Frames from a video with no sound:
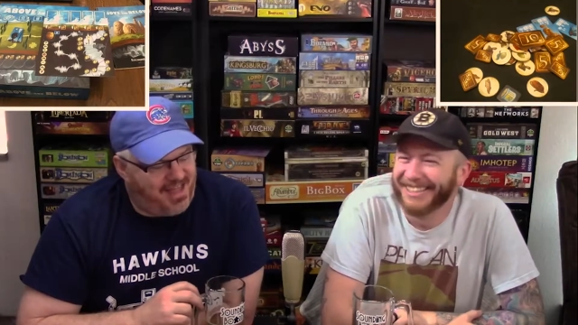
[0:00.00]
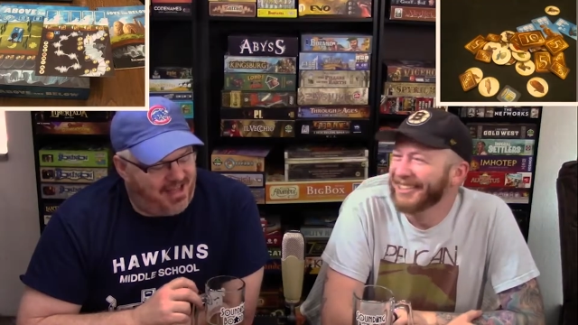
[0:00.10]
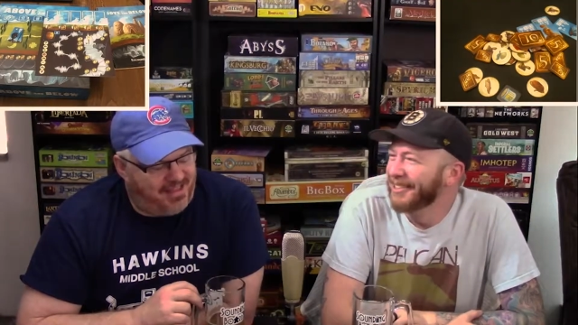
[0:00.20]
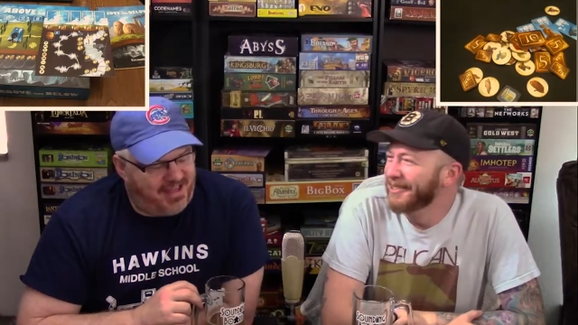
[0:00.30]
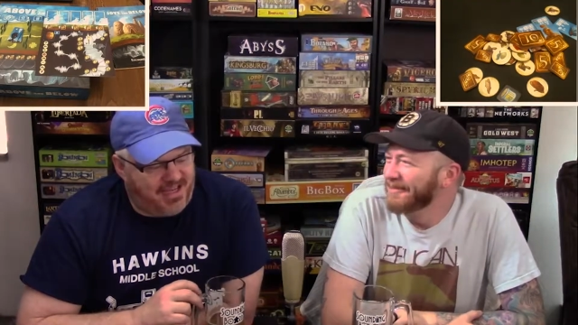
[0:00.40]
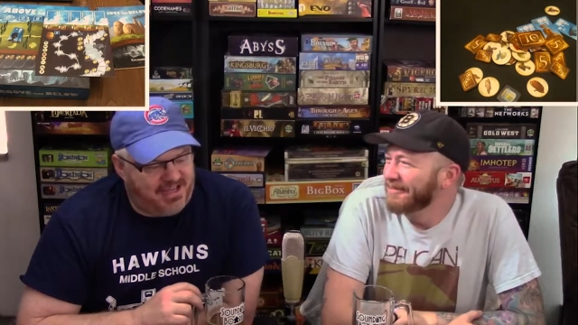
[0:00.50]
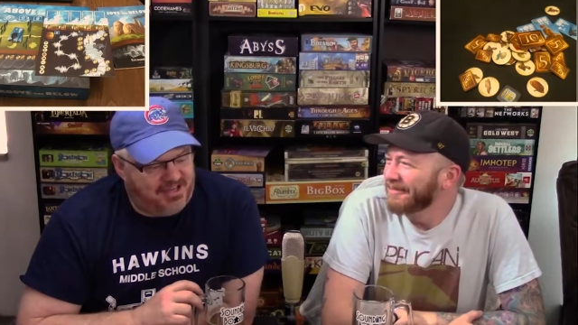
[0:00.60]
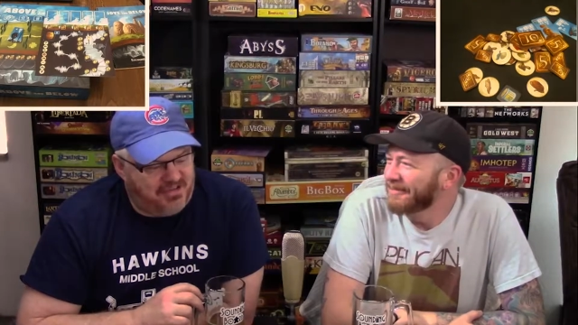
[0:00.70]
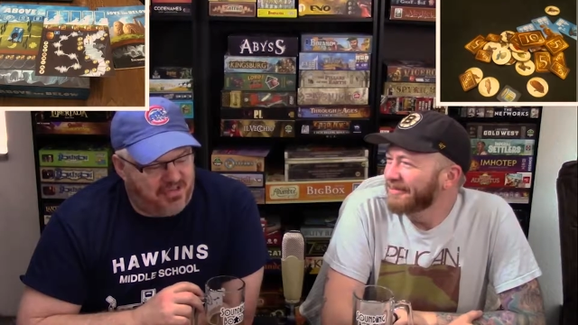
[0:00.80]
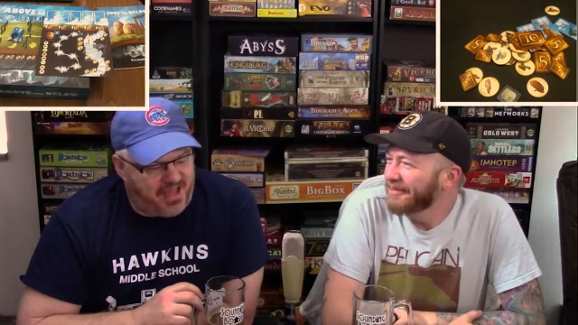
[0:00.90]
Speaker 1: that that he
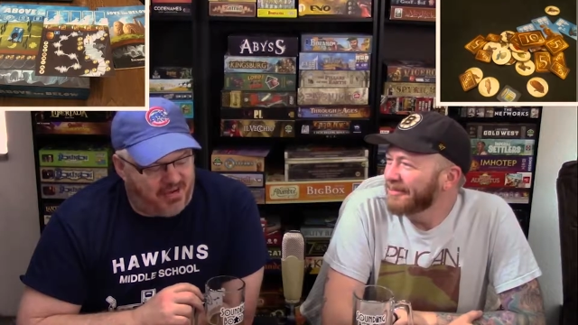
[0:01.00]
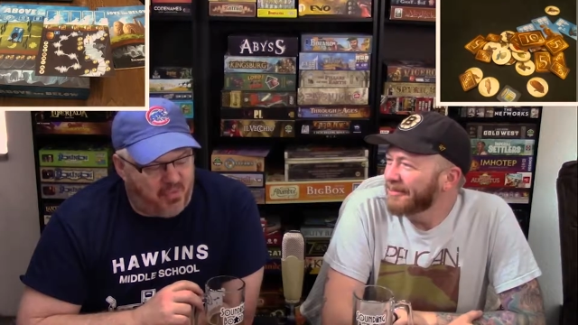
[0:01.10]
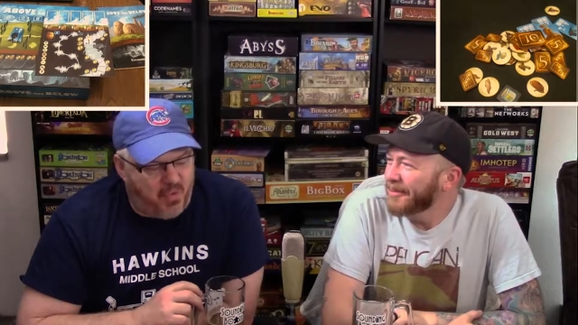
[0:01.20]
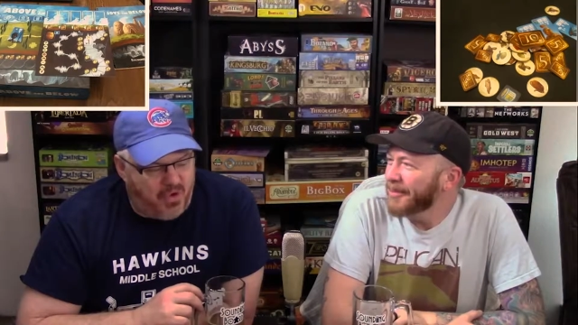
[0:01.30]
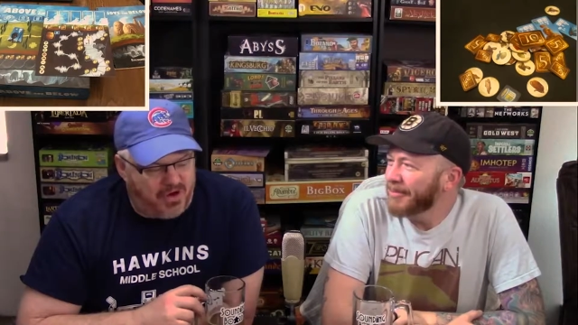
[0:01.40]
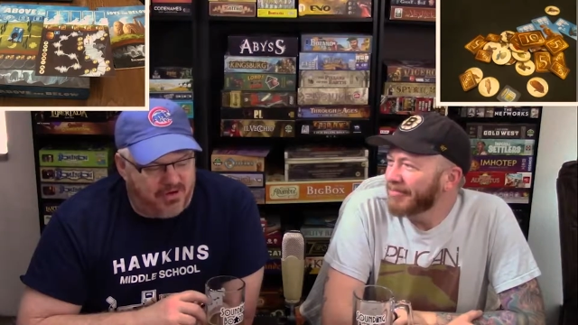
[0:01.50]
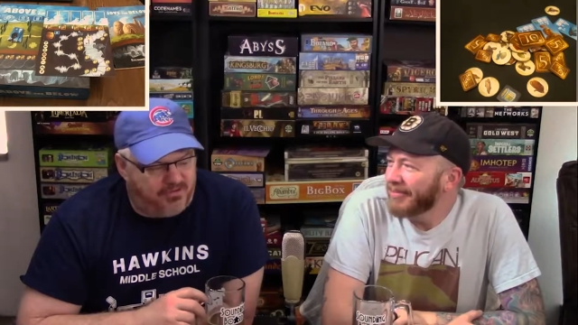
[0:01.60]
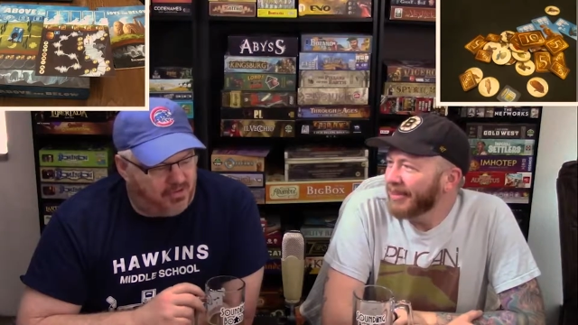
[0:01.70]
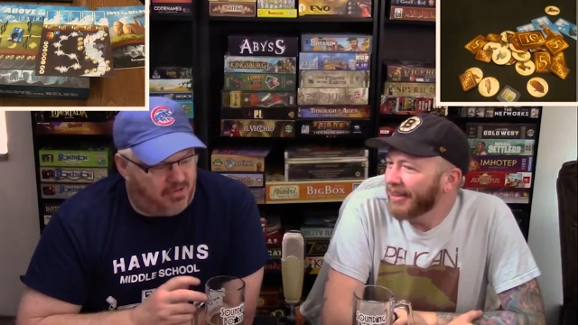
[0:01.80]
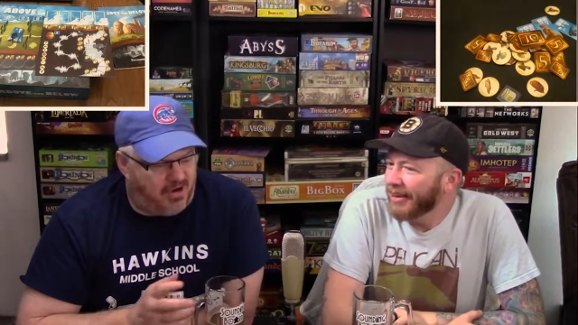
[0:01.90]
can do that
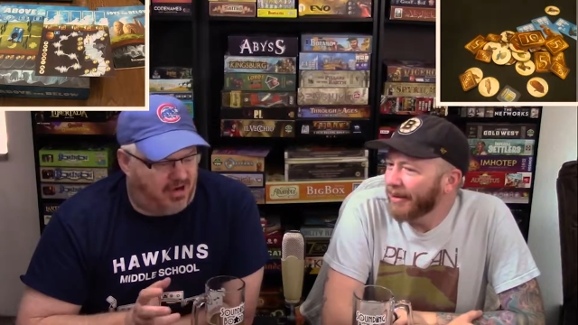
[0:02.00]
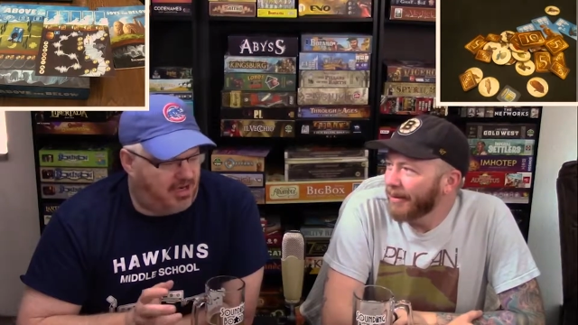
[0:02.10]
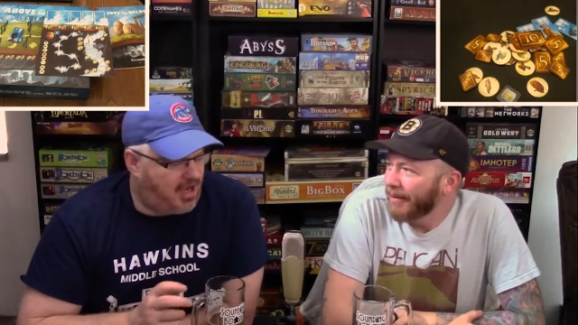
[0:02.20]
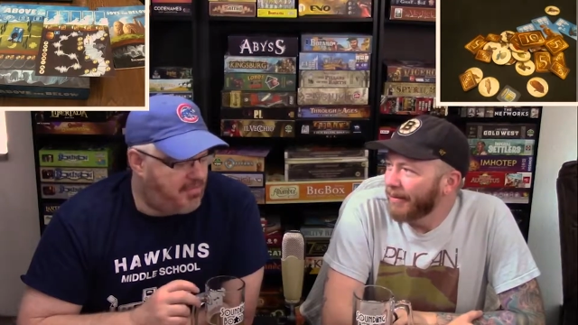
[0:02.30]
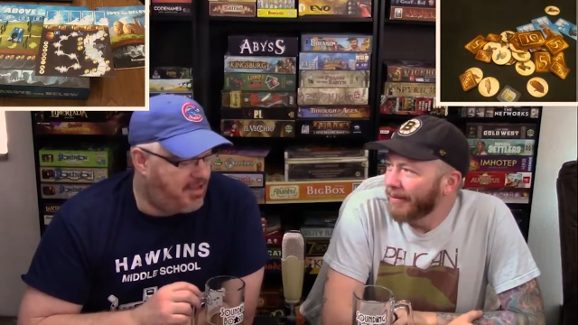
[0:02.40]
wonderful art.